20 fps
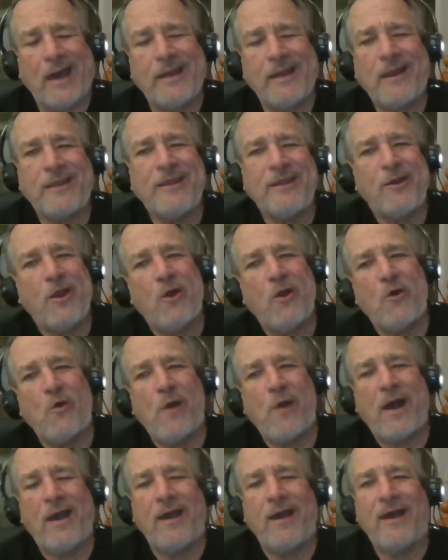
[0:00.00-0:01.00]
You
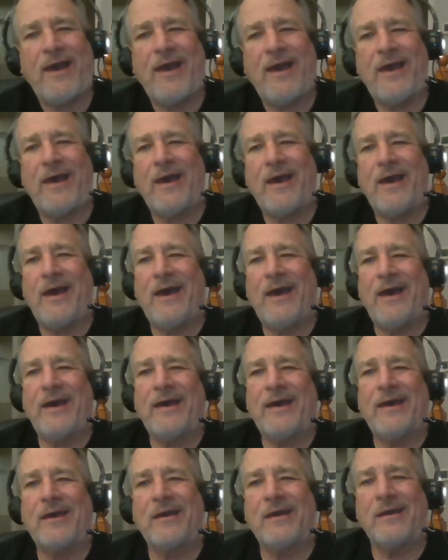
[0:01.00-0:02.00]

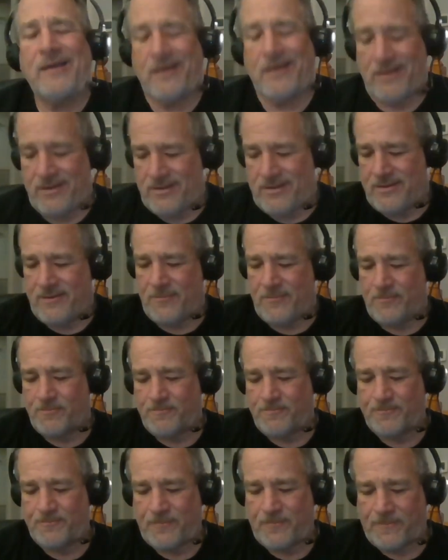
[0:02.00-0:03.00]
might make a little
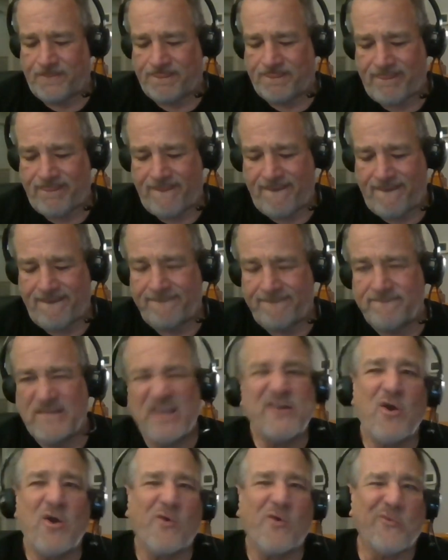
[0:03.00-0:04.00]
bit of money.
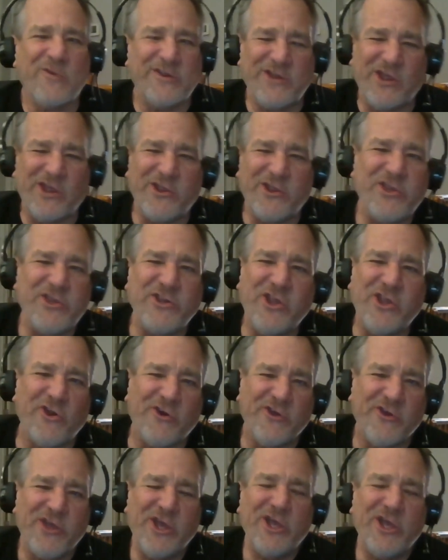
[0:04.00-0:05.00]
Not
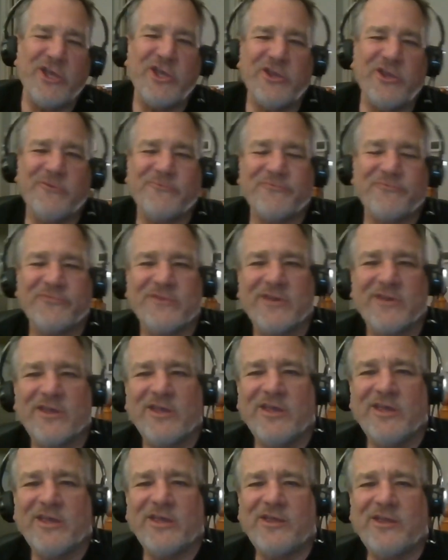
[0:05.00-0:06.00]
that that's
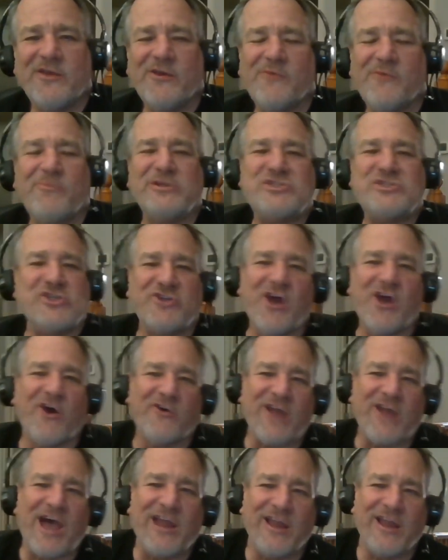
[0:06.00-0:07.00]
go ahead. But you
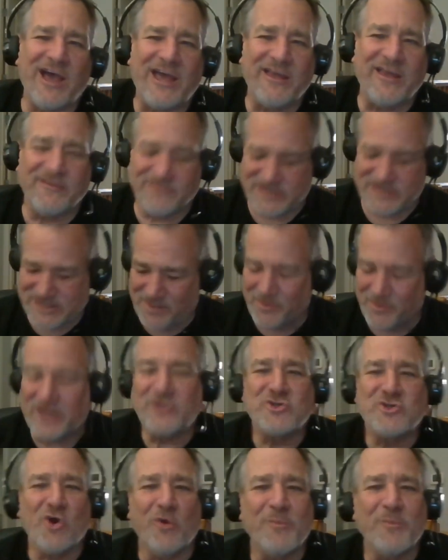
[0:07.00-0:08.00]
don't. I somebody
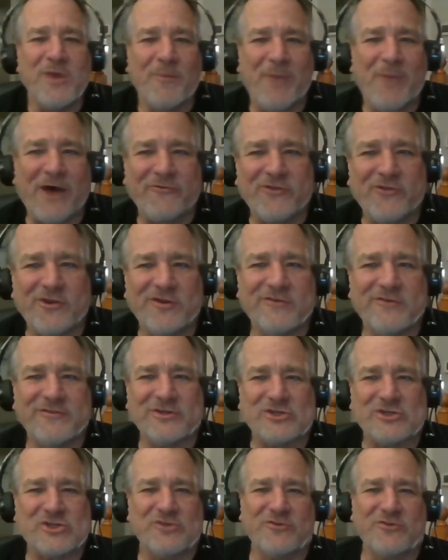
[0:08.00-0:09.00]
told me about their
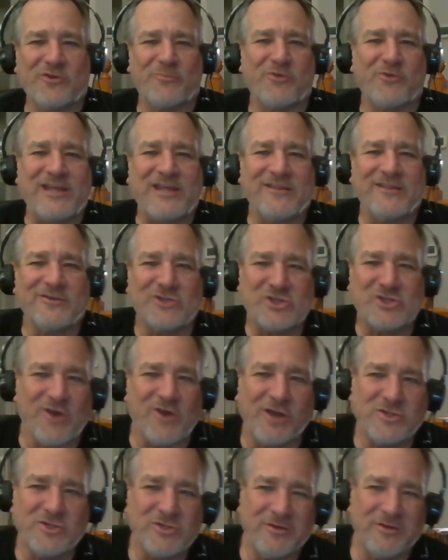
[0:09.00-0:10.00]

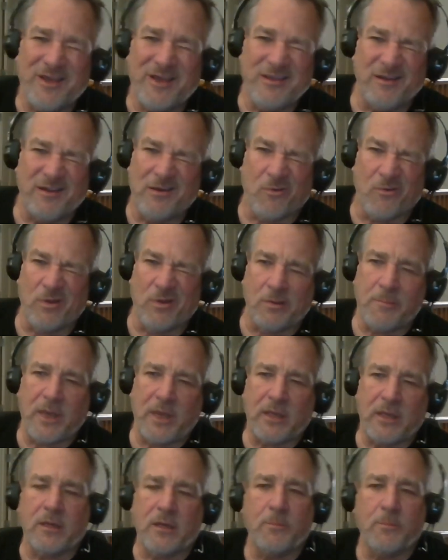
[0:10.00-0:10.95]
structure and that you don't really make any